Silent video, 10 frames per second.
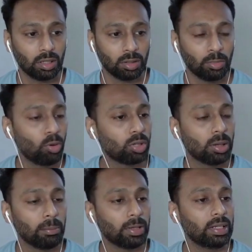removed
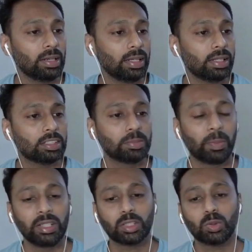completely and the
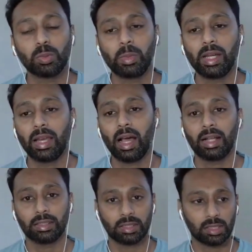speech could be
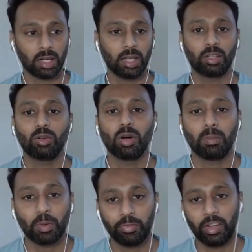enhanced, right, to a
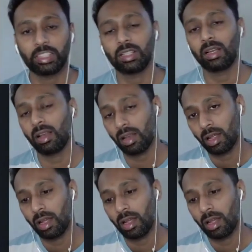professional